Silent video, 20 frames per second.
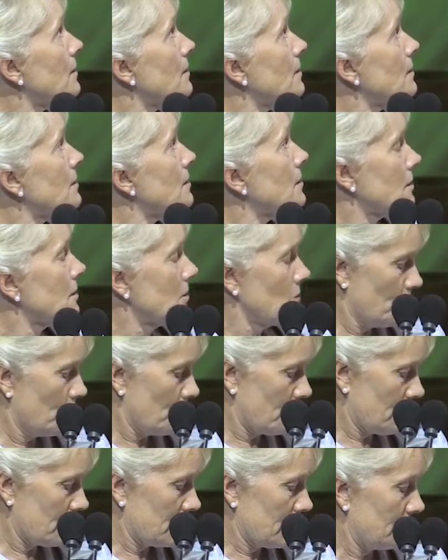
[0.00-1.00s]
this is the
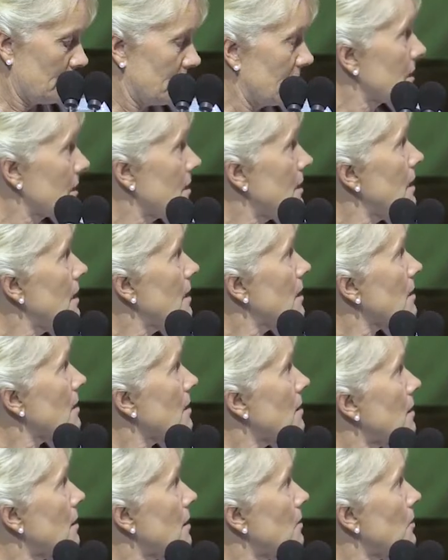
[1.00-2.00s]
operative technique.
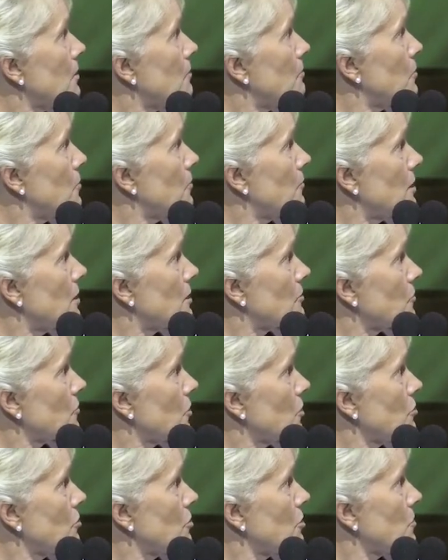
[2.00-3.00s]
We put these
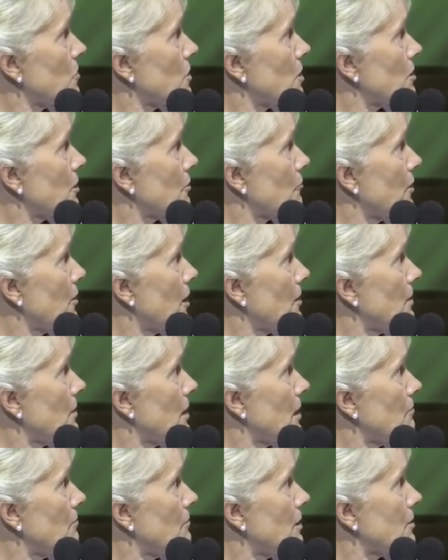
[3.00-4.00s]
rods, which are 5
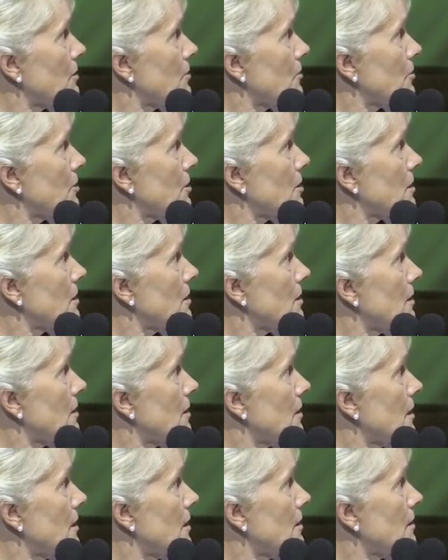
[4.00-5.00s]
millimeters
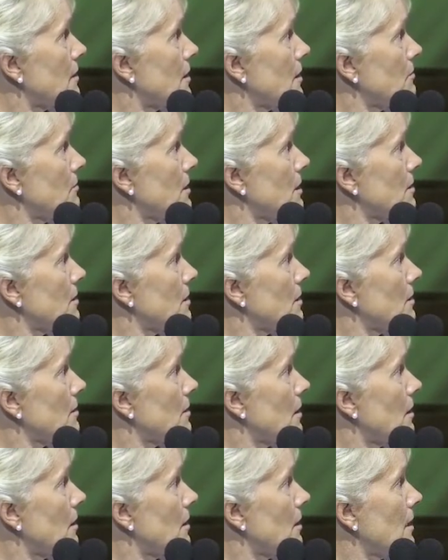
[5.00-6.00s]
in diameter,
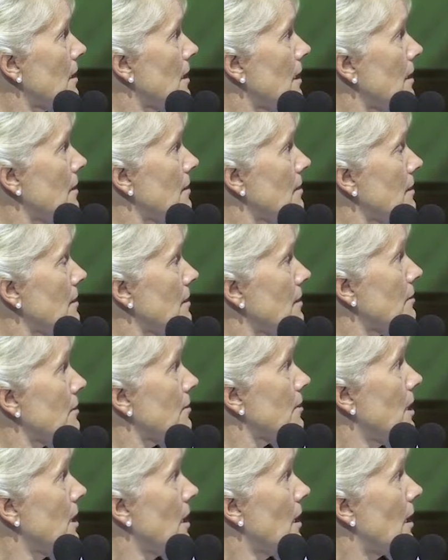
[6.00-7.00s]
in
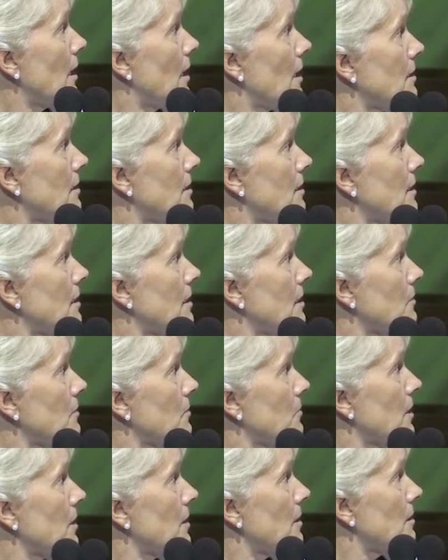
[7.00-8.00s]
here. And here
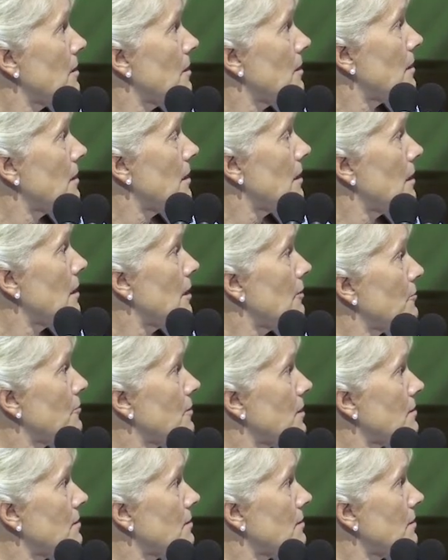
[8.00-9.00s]
we left
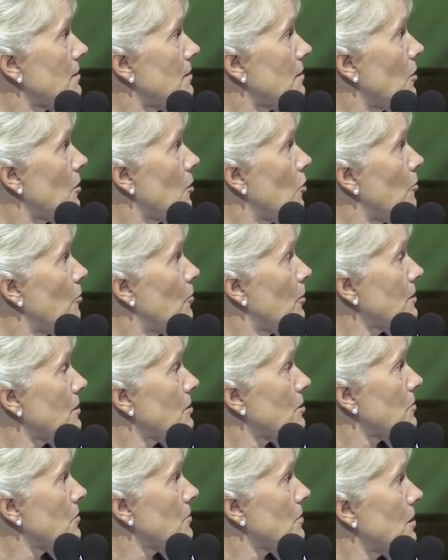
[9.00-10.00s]
it open,
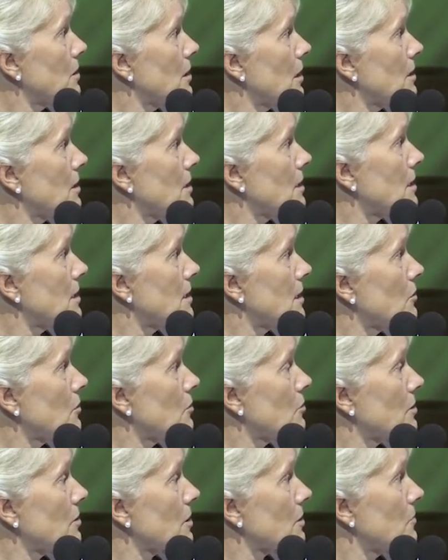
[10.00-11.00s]
so the glass is in
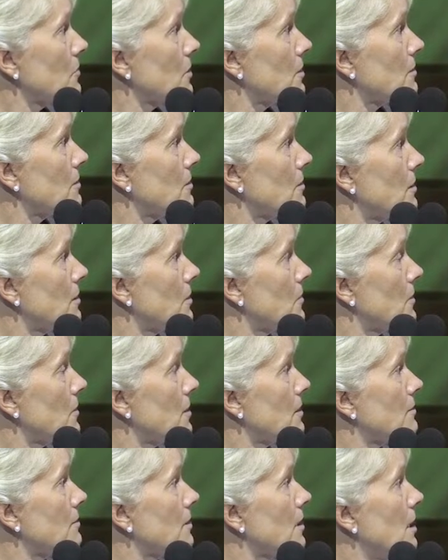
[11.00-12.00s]
contact
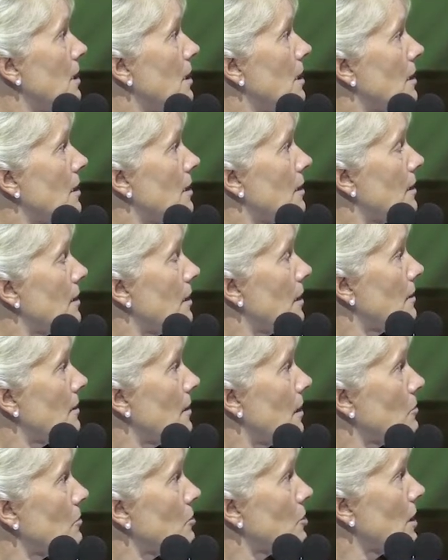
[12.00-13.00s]
with
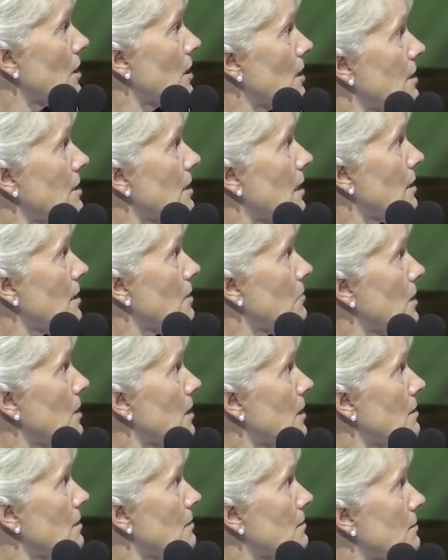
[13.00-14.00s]
outside, and we
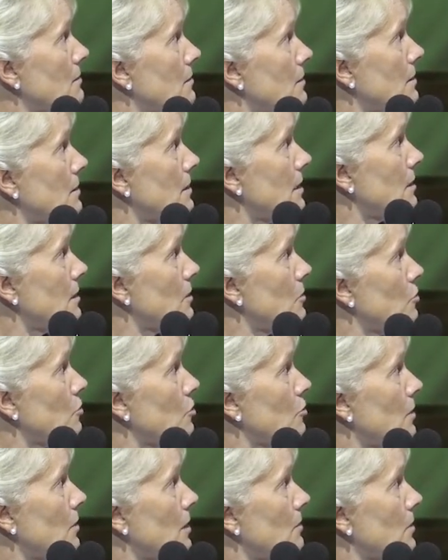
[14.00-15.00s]
get the
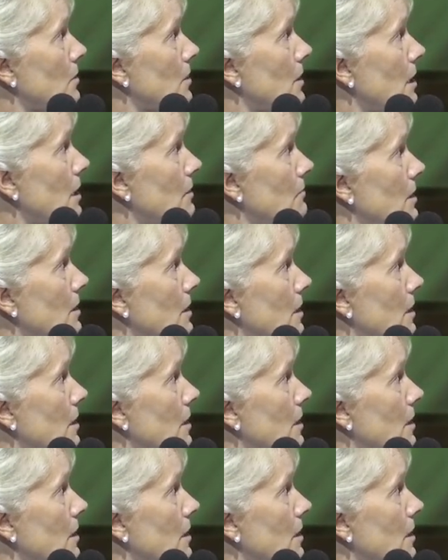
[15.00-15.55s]
induced membrane, and we